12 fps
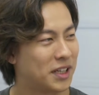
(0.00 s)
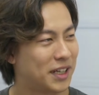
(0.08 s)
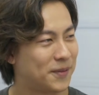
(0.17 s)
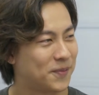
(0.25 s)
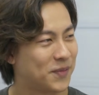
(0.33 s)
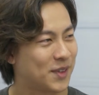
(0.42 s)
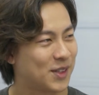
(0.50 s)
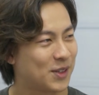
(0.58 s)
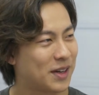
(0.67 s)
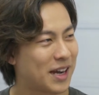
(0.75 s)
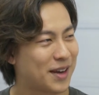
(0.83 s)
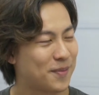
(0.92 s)
lah,
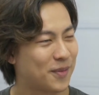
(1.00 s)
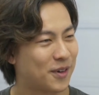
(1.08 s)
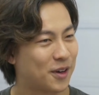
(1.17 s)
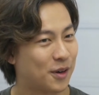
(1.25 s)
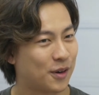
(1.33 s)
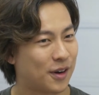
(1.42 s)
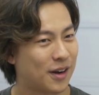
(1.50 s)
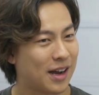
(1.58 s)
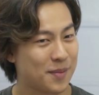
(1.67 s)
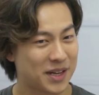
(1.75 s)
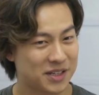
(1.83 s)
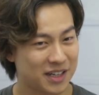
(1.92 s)
so
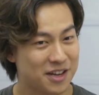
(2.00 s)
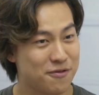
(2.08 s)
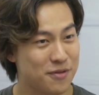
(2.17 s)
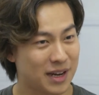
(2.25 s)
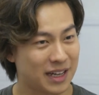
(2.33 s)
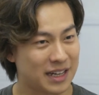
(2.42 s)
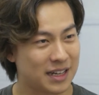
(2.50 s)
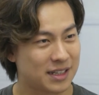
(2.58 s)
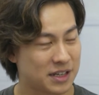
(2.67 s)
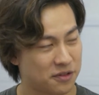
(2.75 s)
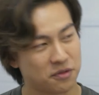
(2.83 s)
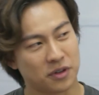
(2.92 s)
I'm actually really
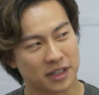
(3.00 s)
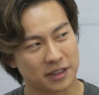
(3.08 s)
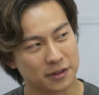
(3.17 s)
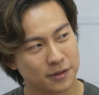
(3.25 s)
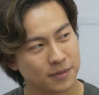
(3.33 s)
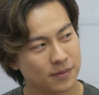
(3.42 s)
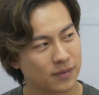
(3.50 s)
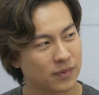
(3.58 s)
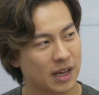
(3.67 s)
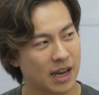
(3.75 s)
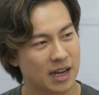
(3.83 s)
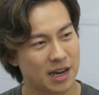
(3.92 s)
self-critical,
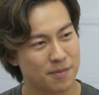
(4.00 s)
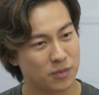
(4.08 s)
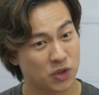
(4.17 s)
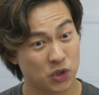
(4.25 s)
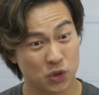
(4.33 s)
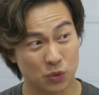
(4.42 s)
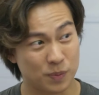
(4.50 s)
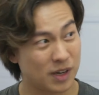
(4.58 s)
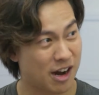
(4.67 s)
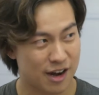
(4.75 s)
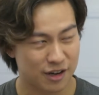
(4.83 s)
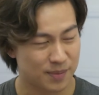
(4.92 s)
and I'm super
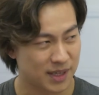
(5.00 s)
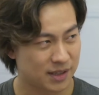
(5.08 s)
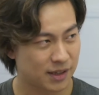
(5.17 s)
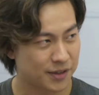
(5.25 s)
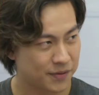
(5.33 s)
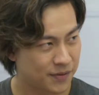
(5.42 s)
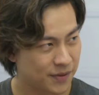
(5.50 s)
hard on myself.